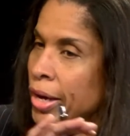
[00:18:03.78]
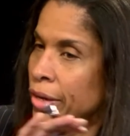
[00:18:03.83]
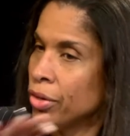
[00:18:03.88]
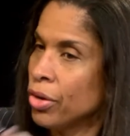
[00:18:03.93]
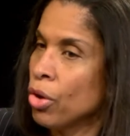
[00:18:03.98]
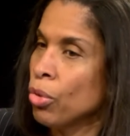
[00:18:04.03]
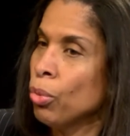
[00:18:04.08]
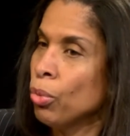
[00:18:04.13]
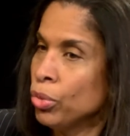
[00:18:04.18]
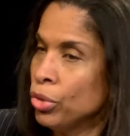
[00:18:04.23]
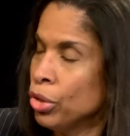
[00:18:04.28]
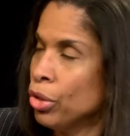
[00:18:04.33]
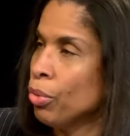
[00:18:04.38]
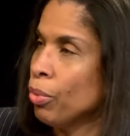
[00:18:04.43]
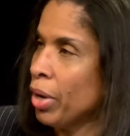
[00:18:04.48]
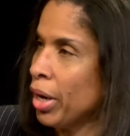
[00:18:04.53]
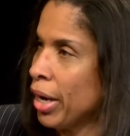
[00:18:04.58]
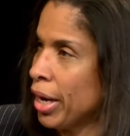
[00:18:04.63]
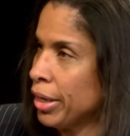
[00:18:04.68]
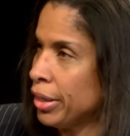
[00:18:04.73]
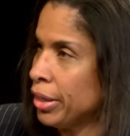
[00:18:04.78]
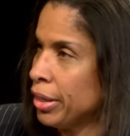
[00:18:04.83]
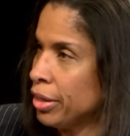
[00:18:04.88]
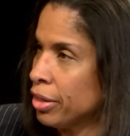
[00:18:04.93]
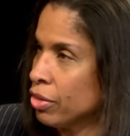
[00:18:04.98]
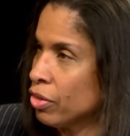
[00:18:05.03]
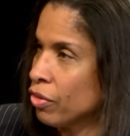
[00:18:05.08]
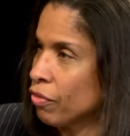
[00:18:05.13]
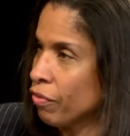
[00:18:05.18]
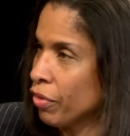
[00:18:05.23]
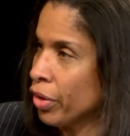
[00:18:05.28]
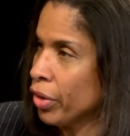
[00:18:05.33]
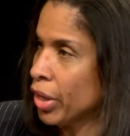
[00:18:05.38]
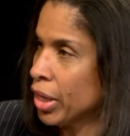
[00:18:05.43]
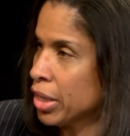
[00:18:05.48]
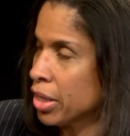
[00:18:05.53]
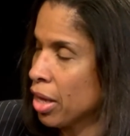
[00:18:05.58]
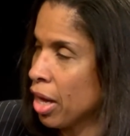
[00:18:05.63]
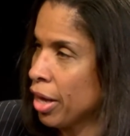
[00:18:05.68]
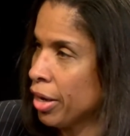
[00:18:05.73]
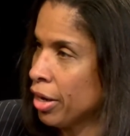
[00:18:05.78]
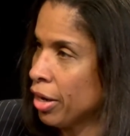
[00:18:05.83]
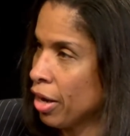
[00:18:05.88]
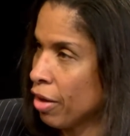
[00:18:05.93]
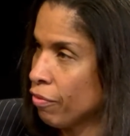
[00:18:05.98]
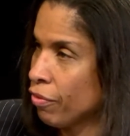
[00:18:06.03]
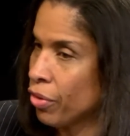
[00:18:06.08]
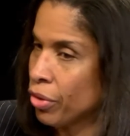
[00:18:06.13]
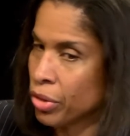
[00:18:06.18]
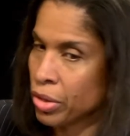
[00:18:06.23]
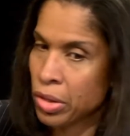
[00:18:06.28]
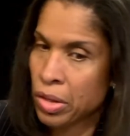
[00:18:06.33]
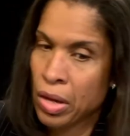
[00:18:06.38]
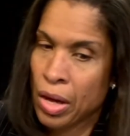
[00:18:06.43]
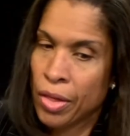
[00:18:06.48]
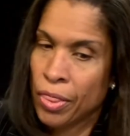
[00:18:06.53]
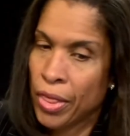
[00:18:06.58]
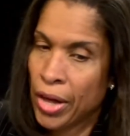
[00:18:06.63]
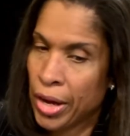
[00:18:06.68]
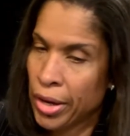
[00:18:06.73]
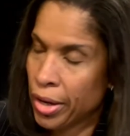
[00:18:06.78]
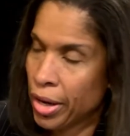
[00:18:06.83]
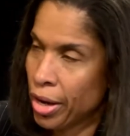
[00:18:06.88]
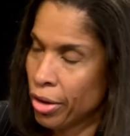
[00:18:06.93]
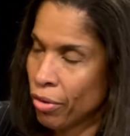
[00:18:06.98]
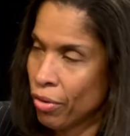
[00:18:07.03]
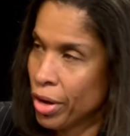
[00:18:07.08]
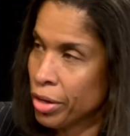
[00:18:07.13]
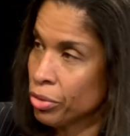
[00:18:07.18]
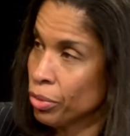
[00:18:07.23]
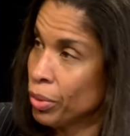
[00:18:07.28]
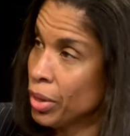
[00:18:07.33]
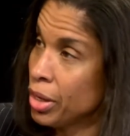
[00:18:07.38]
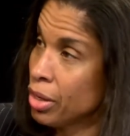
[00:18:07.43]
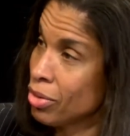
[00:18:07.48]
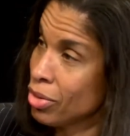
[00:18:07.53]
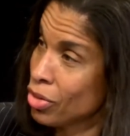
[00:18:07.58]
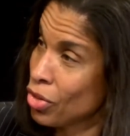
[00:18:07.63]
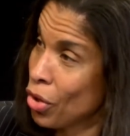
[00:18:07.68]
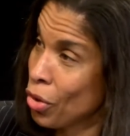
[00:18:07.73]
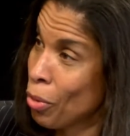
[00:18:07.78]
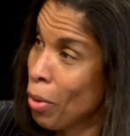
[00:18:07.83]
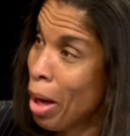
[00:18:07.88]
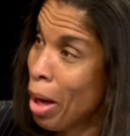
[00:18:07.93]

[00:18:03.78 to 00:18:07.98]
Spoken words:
knew what I needed to focus on, and I focused on that, and I graduated. So